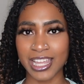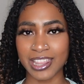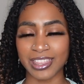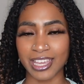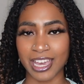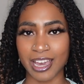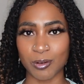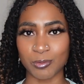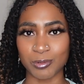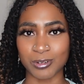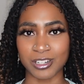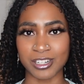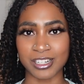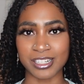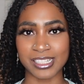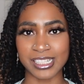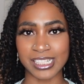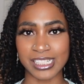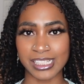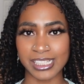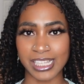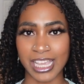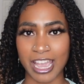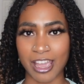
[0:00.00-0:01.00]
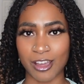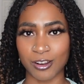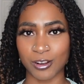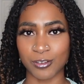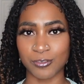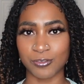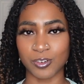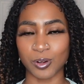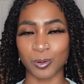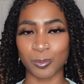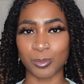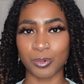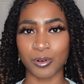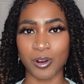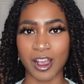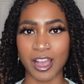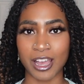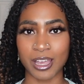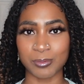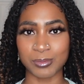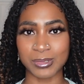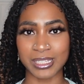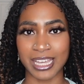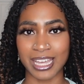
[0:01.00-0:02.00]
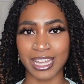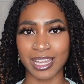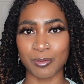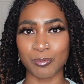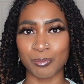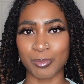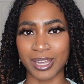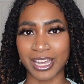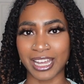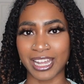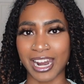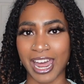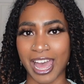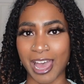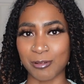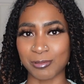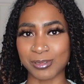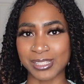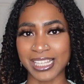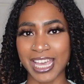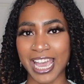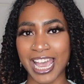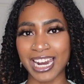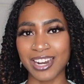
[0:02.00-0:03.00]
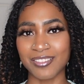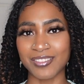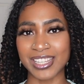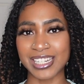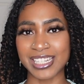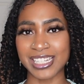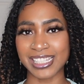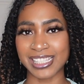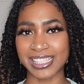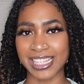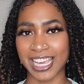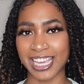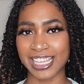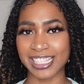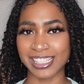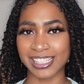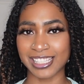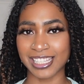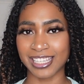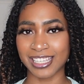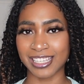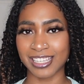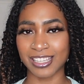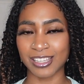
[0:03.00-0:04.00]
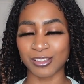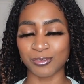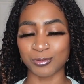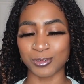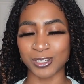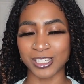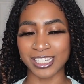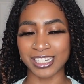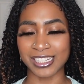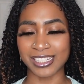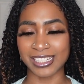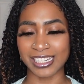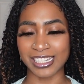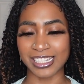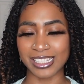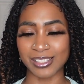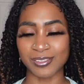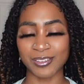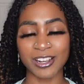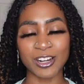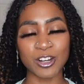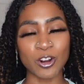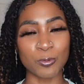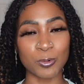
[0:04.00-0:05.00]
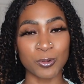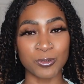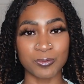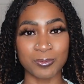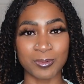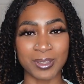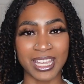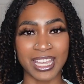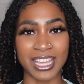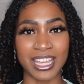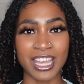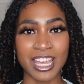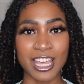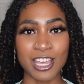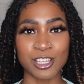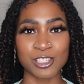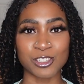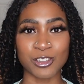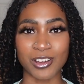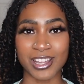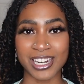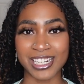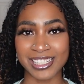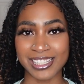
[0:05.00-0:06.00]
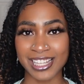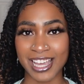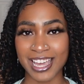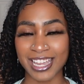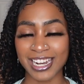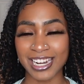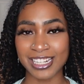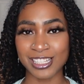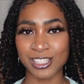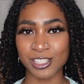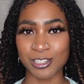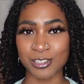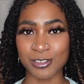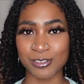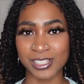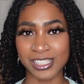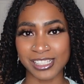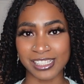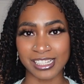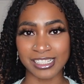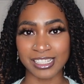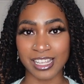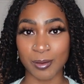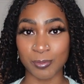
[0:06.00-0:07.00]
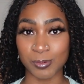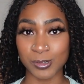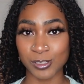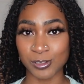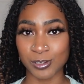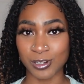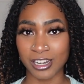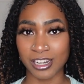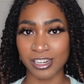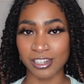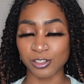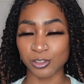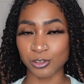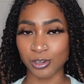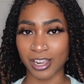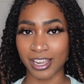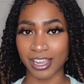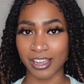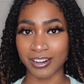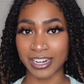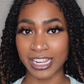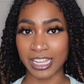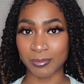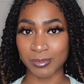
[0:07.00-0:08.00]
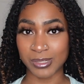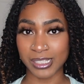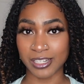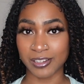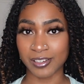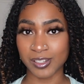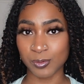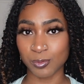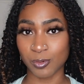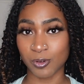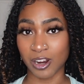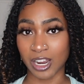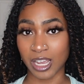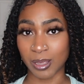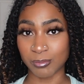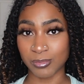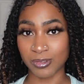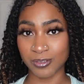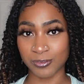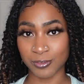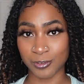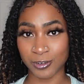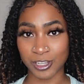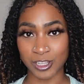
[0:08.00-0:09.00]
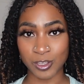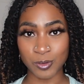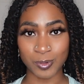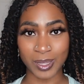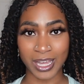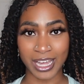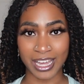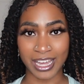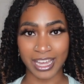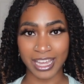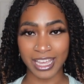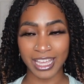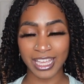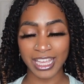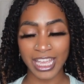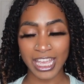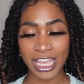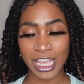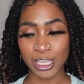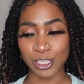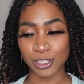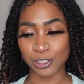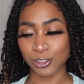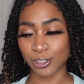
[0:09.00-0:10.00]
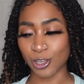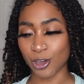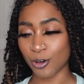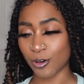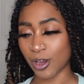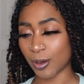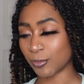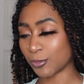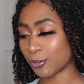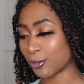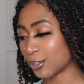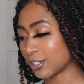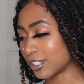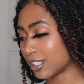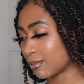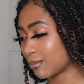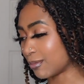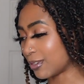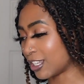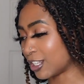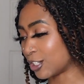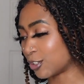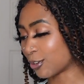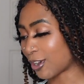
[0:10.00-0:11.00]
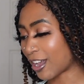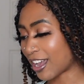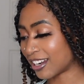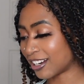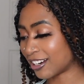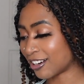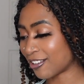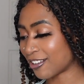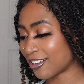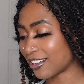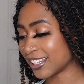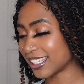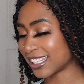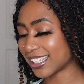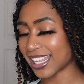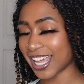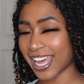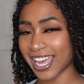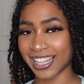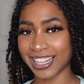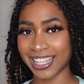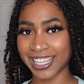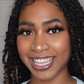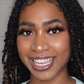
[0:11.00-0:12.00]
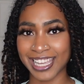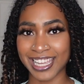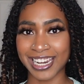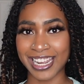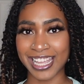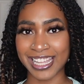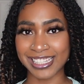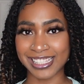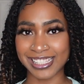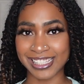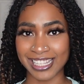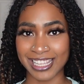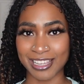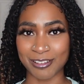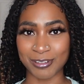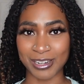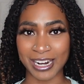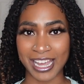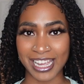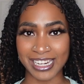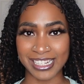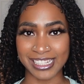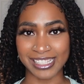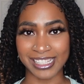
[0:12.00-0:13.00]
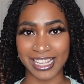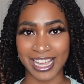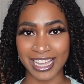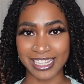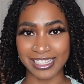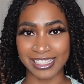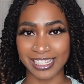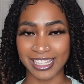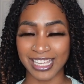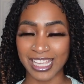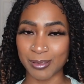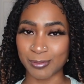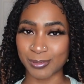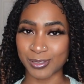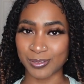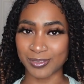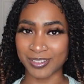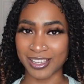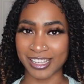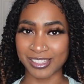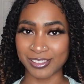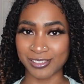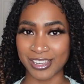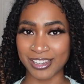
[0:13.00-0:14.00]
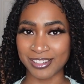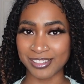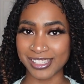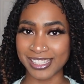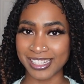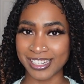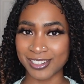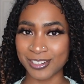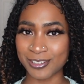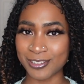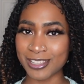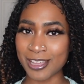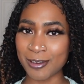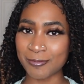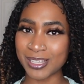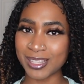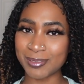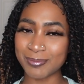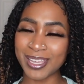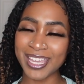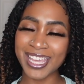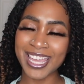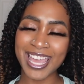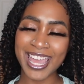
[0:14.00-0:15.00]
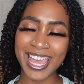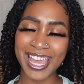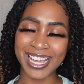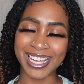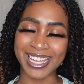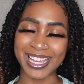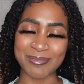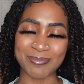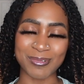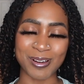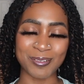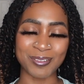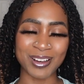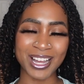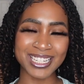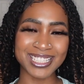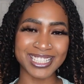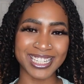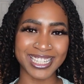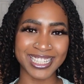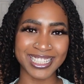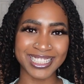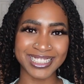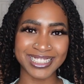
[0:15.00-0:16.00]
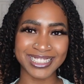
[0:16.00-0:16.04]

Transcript: that were discounted for Prime Day, but I was kind of indecisive, which is very normal for me. So I decided to use it as an opportunity to try out Amazon's Prime before you buy. So I'm going to be trying it on, styling it, and seeing what I decide to keep. So if you guys are interested in doing that with me, keep on watching.